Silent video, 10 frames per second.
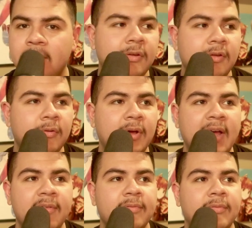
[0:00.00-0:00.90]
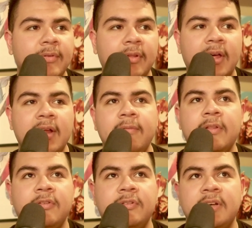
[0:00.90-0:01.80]
You have a lot of
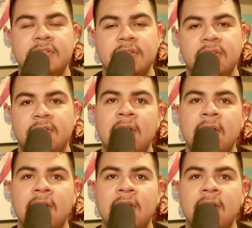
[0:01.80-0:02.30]
illustrations.